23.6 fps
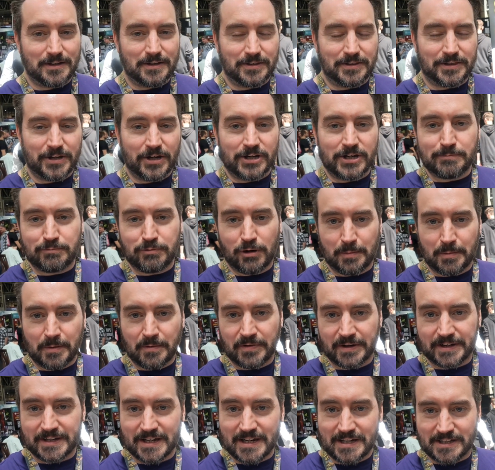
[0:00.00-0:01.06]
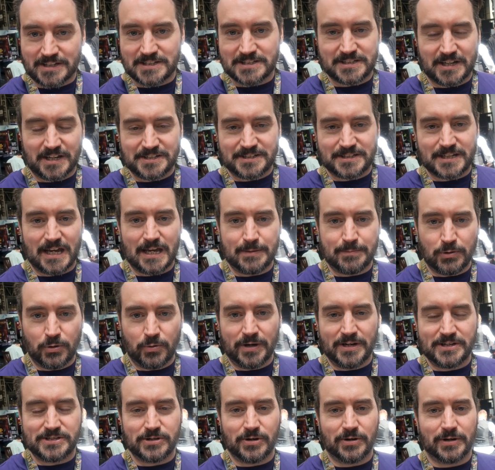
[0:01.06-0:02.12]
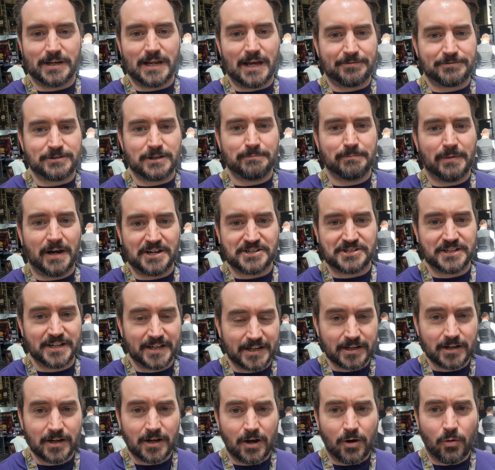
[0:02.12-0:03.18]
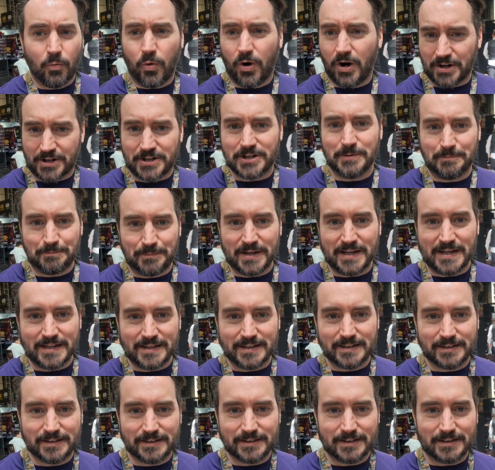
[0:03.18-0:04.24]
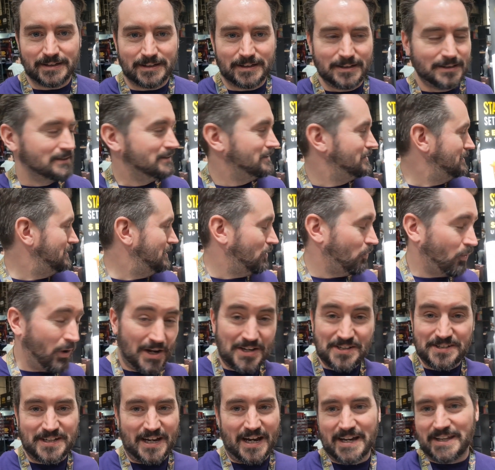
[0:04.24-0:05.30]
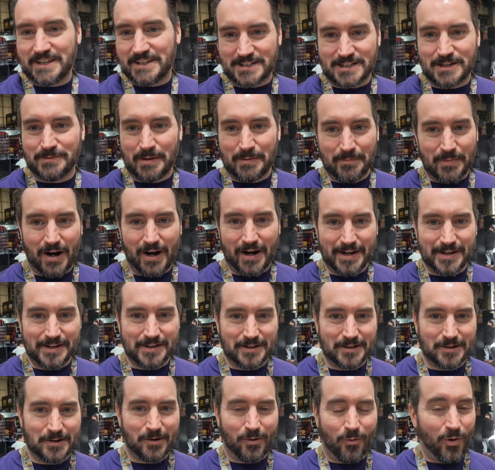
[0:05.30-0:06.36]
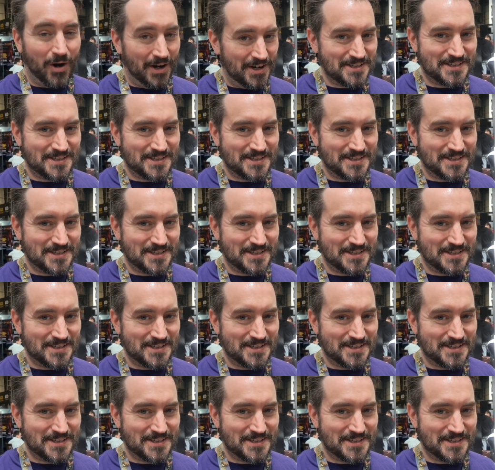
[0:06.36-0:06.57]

The only problem with a Geeknson table is you're left imagining what could be. One day this could be mine. One